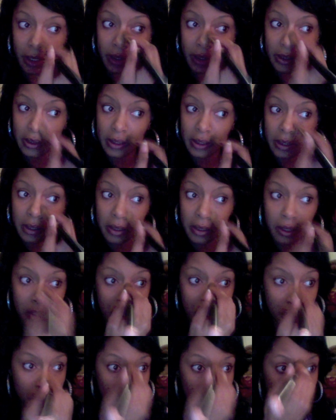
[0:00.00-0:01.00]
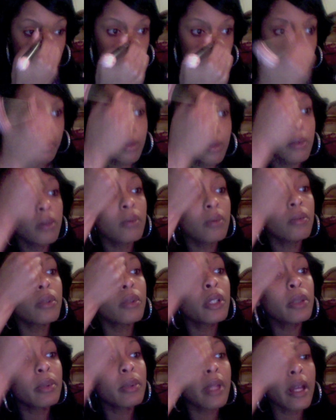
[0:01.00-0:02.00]
just
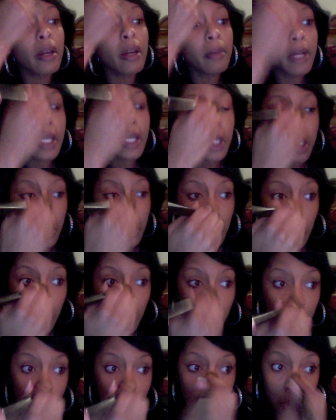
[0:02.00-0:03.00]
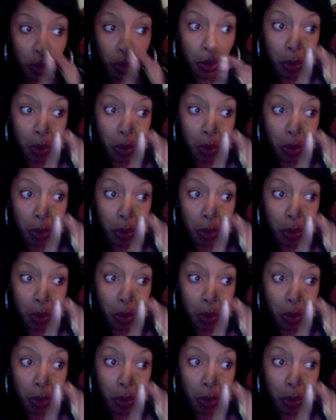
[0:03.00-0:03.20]
reapply my nose,